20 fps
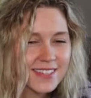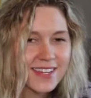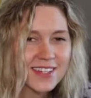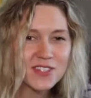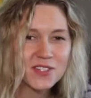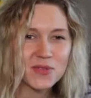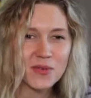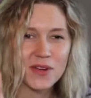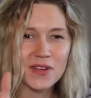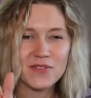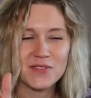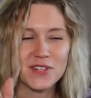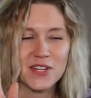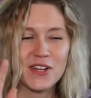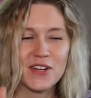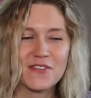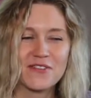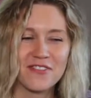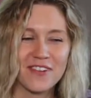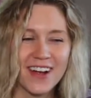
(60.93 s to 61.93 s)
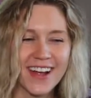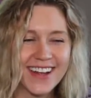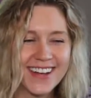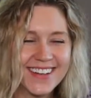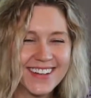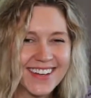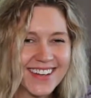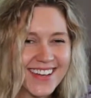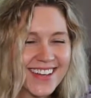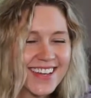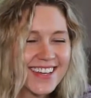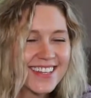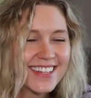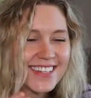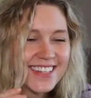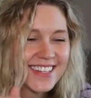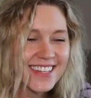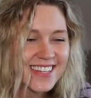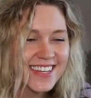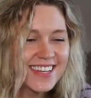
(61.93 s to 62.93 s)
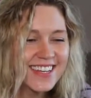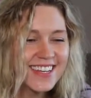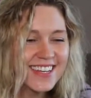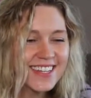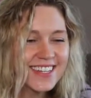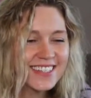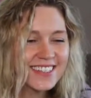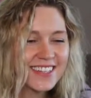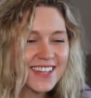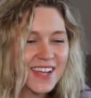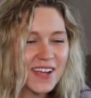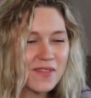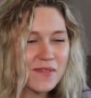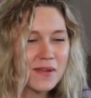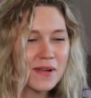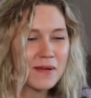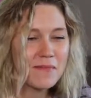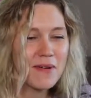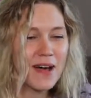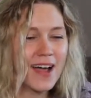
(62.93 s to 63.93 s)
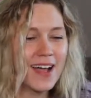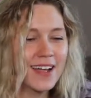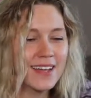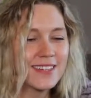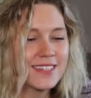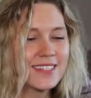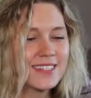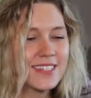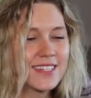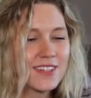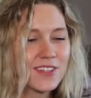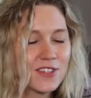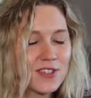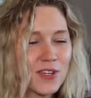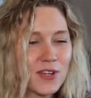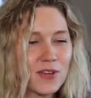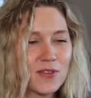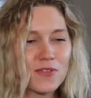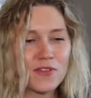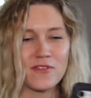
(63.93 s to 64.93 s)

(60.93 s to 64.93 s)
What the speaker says: I just waved to you, Fred. He is the cameraman behind the scene. I'll show you real